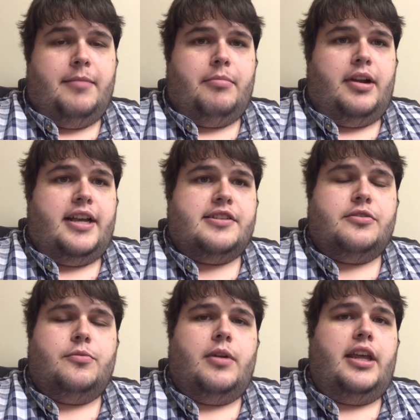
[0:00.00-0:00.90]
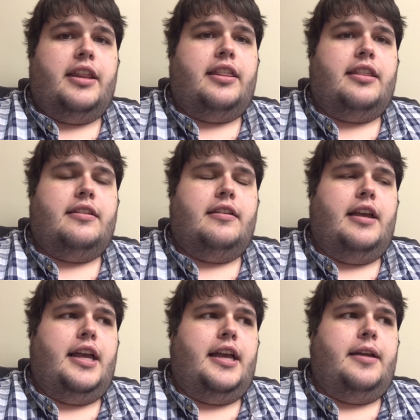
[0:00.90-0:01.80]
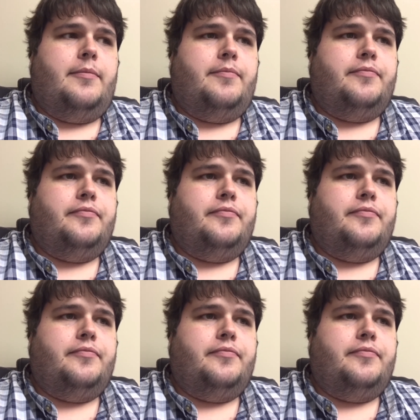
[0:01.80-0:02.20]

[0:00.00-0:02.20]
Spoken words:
impressed with a